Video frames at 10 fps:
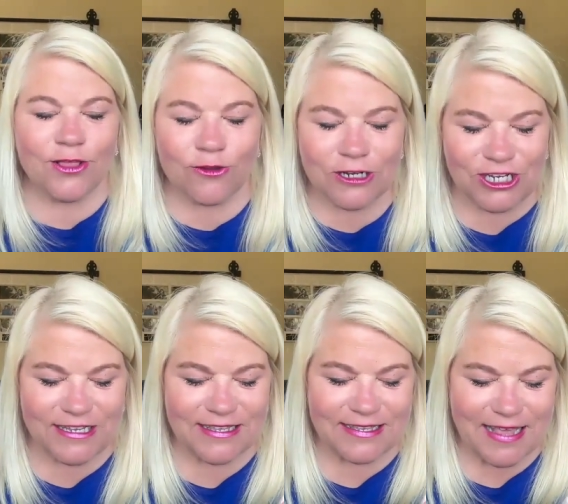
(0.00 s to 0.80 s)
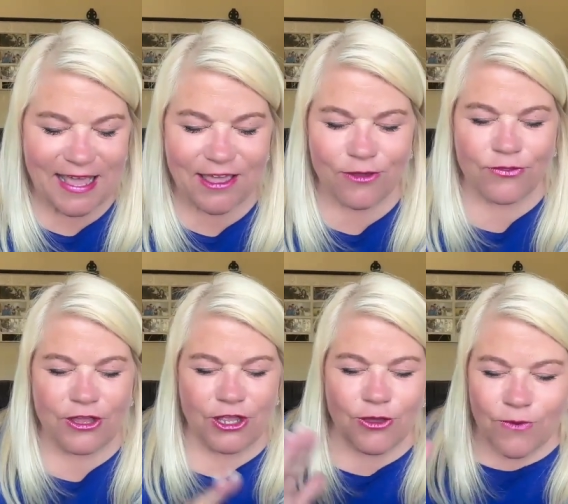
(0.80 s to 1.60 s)
Lord Jesus, thank you
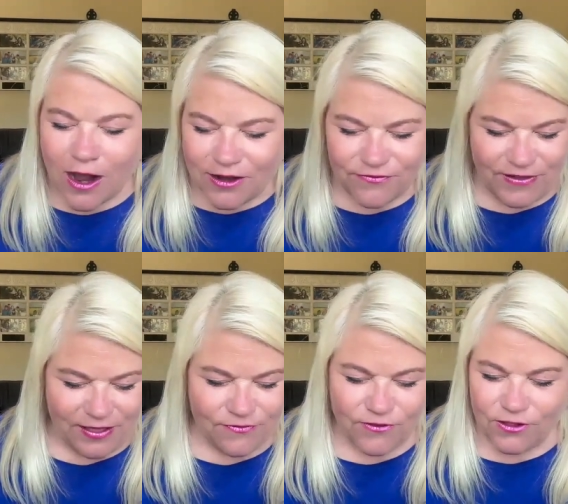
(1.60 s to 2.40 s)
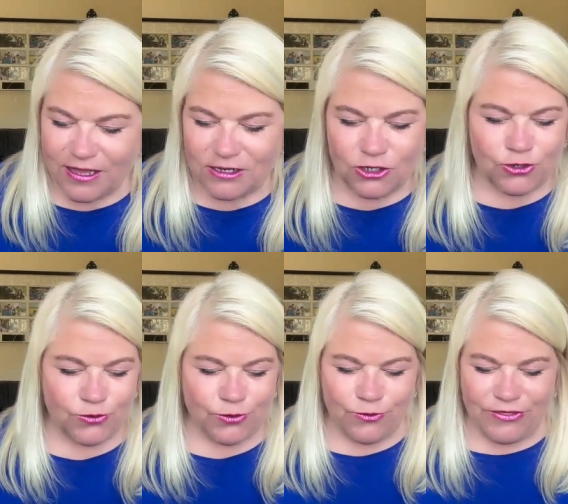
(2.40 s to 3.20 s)
that you are faithful and
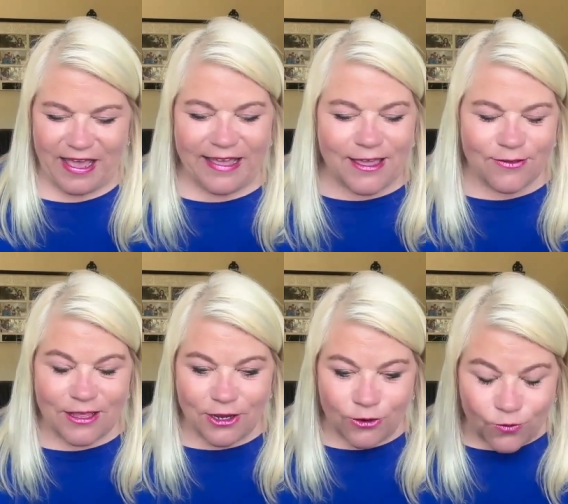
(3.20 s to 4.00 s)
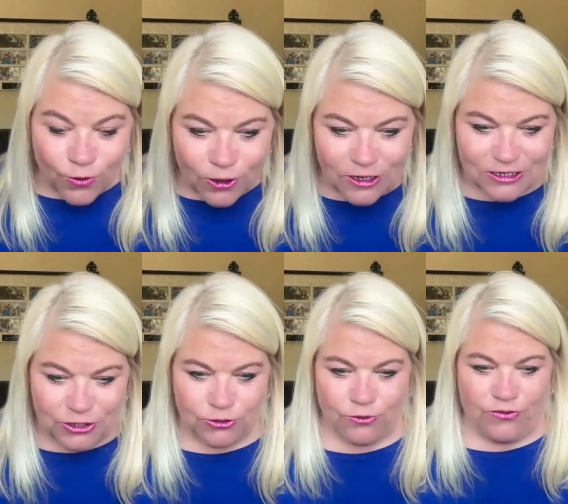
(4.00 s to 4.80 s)
true. Thank you that your word
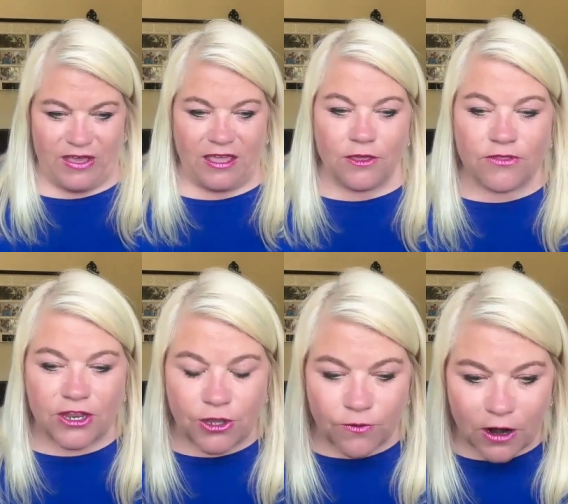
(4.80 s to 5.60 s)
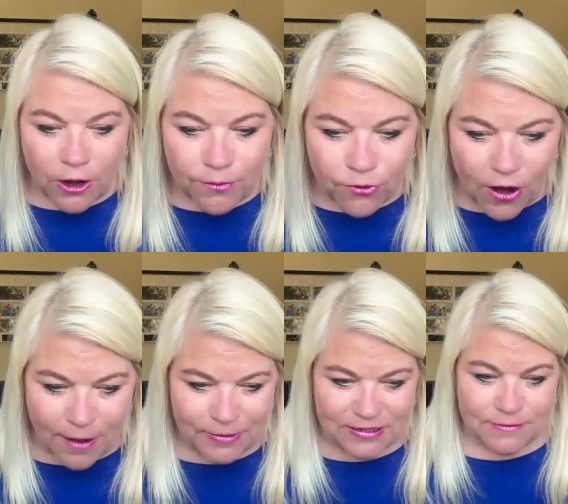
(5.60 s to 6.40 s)
is true. Thank you that you are a
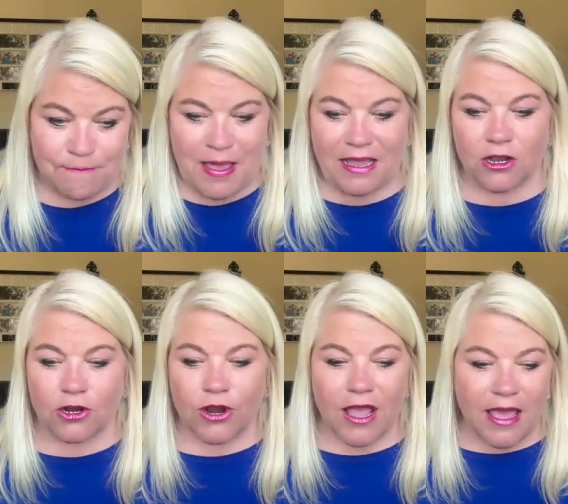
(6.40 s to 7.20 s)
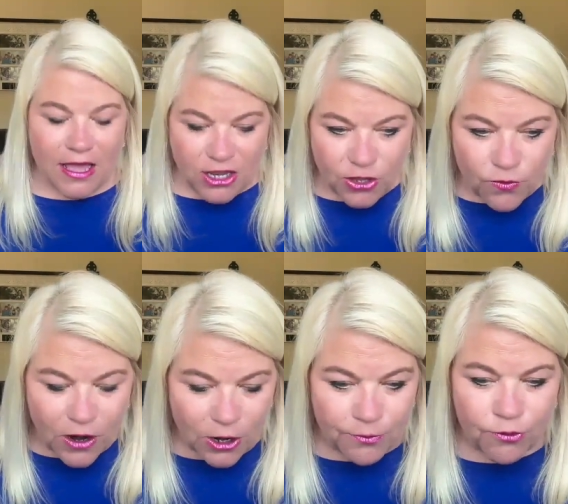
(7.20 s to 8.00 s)
promise maker and you
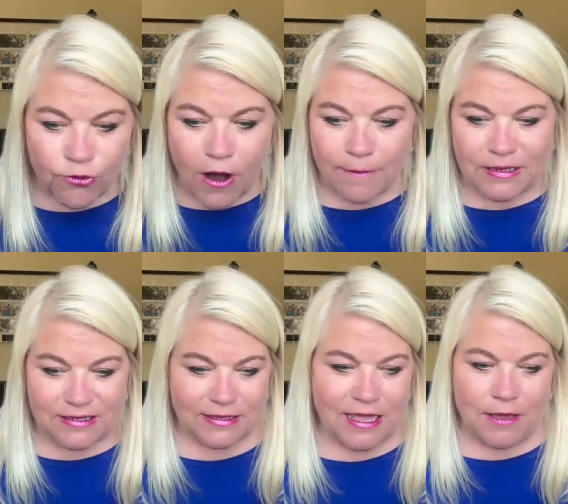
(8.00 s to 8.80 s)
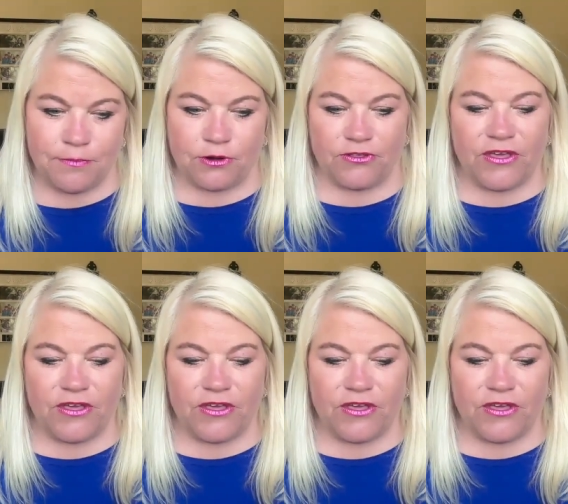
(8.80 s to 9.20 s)
are a promise keeper.